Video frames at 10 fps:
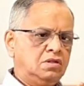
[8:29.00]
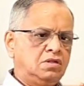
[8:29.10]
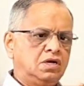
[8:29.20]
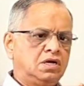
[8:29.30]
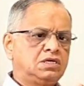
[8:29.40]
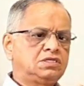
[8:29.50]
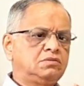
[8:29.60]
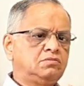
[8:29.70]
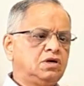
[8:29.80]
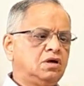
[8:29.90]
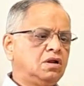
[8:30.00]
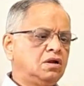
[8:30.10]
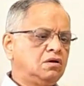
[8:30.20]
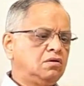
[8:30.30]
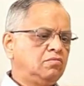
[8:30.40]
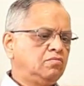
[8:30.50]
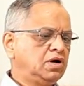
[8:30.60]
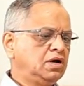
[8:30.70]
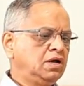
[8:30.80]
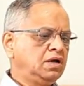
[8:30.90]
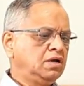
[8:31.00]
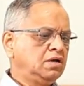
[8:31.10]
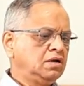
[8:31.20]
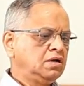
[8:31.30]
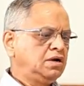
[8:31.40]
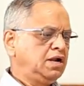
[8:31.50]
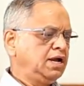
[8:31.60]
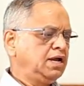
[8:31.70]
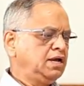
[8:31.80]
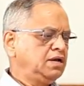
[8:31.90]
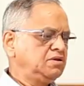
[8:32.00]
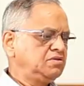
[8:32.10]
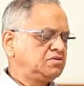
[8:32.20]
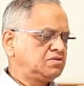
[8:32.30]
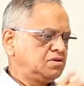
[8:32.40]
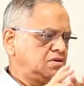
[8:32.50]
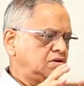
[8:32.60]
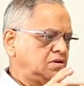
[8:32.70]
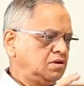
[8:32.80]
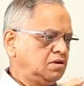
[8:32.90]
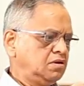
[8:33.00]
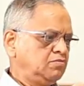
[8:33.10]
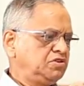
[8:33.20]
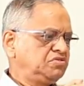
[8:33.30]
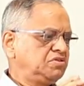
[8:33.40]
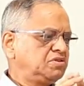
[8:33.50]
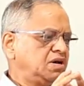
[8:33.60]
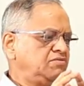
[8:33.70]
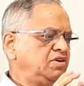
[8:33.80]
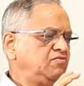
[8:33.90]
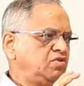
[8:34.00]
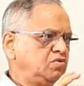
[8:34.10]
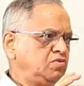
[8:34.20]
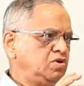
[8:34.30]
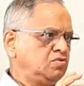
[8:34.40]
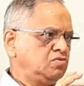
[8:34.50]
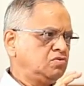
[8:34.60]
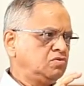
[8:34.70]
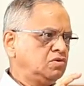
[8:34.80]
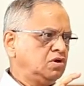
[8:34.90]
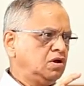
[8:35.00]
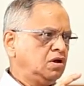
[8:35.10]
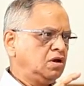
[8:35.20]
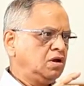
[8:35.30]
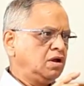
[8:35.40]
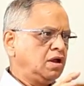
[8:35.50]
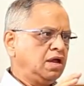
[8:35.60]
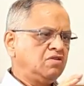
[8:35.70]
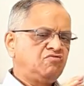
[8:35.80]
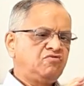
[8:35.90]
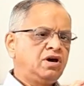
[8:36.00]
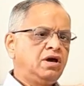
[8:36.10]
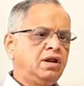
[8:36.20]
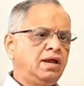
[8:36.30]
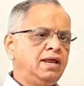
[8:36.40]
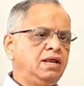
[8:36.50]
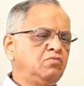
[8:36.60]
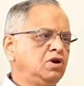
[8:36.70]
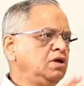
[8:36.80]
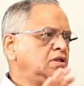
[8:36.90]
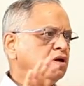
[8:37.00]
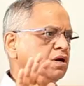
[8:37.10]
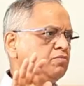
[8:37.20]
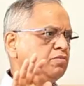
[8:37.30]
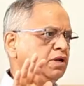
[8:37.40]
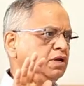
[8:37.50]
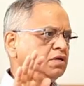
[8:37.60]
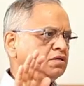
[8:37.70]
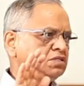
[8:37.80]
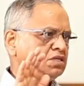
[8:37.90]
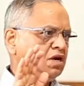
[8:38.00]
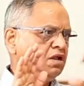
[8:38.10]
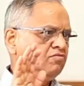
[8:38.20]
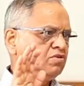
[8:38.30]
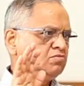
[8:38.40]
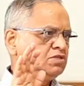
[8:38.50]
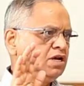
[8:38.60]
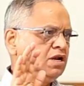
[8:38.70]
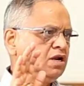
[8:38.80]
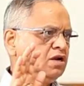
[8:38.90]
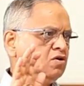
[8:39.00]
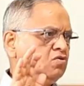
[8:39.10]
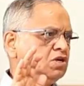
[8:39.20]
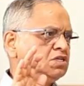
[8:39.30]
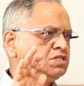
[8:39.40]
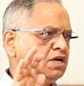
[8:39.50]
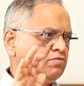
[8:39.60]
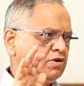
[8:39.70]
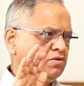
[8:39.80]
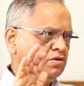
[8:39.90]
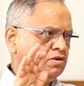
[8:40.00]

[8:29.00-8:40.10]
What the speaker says: The customer, by taking his business away from you, can fire anybody in the company, starting from janitor to the chairman.